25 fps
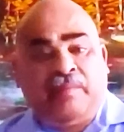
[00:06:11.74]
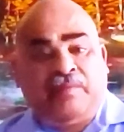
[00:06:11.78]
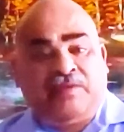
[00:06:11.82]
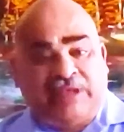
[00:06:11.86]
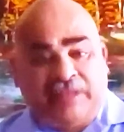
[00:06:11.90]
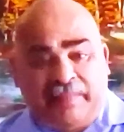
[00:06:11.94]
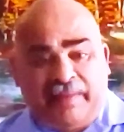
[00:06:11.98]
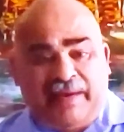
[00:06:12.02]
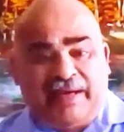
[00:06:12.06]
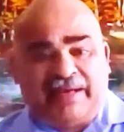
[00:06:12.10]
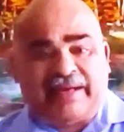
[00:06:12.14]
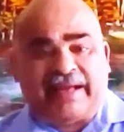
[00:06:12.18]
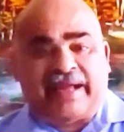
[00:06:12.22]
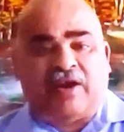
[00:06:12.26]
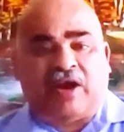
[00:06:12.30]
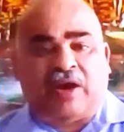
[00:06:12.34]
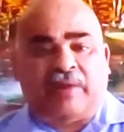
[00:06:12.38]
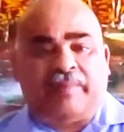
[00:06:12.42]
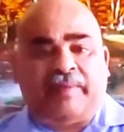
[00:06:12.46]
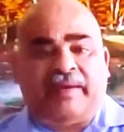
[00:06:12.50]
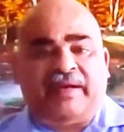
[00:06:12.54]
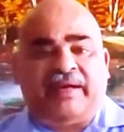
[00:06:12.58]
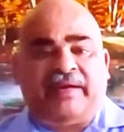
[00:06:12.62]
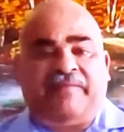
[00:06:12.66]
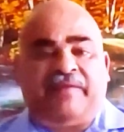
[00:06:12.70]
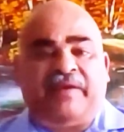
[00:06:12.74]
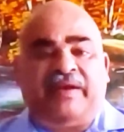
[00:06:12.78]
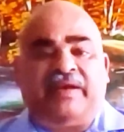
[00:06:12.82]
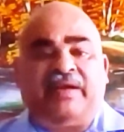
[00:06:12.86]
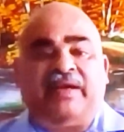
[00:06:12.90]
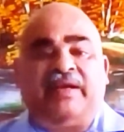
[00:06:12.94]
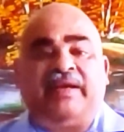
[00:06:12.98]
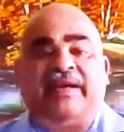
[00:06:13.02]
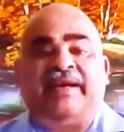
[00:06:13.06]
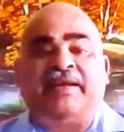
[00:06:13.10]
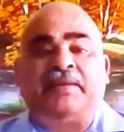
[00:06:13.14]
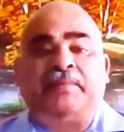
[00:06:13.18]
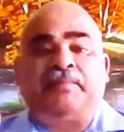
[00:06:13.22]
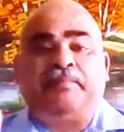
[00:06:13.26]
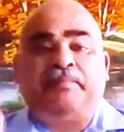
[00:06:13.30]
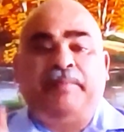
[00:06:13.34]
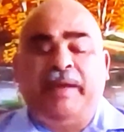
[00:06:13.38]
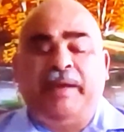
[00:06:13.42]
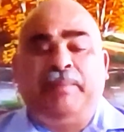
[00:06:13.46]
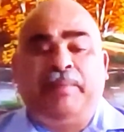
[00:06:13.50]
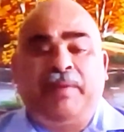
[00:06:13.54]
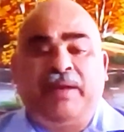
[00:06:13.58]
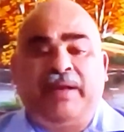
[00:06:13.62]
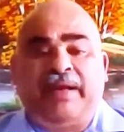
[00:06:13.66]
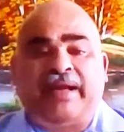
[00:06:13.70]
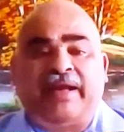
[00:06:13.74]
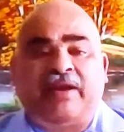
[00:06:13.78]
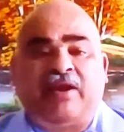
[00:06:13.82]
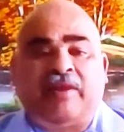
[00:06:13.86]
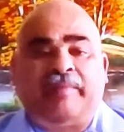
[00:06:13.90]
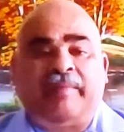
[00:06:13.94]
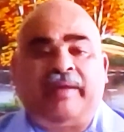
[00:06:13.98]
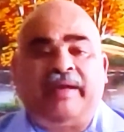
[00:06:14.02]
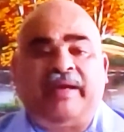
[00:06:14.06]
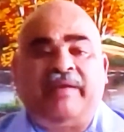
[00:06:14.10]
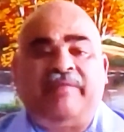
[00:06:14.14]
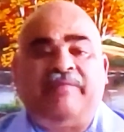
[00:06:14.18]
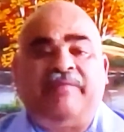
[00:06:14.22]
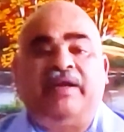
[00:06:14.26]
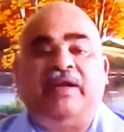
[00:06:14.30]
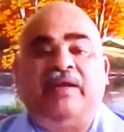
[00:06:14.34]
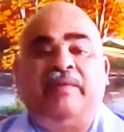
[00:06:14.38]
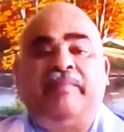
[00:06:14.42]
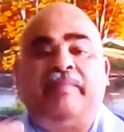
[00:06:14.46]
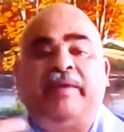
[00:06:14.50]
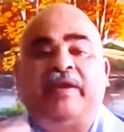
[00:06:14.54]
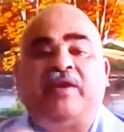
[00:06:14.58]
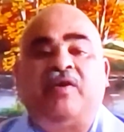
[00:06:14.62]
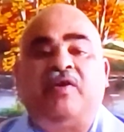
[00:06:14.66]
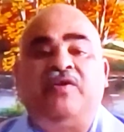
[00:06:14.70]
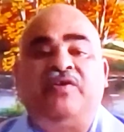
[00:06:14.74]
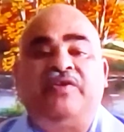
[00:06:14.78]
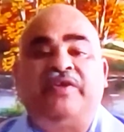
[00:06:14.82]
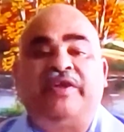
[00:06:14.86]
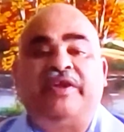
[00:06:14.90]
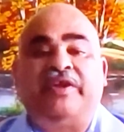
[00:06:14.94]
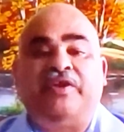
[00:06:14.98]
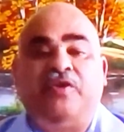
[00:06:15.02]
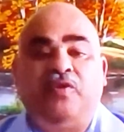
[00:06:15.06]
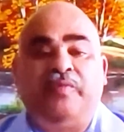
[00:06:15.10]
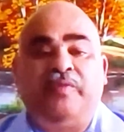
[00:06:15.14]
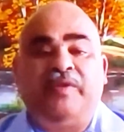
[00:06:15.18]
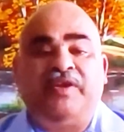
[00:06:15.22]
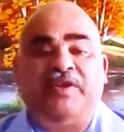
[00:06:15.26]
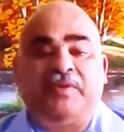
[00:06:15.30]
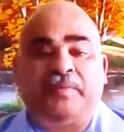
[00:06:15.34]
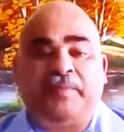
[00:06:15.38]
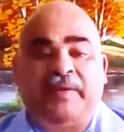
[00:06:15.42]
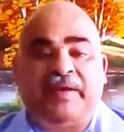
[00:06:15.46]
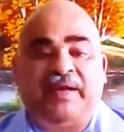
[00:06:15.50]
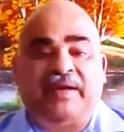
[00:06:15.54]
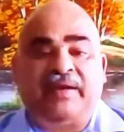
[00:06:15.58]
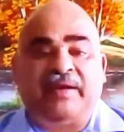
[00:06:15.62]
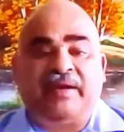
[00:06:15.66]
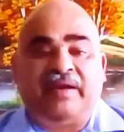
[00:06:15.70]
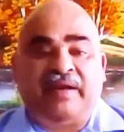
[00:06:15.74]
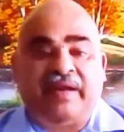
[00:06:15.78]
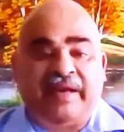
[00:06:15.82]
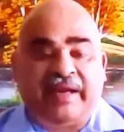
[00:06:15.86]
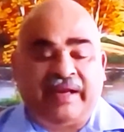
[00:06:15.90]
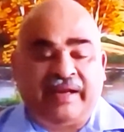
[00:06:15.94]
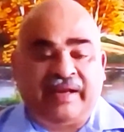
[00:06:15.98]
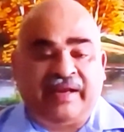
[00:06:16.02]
Tibet cannot be defeated. Its people cannot be defeated because the human spirit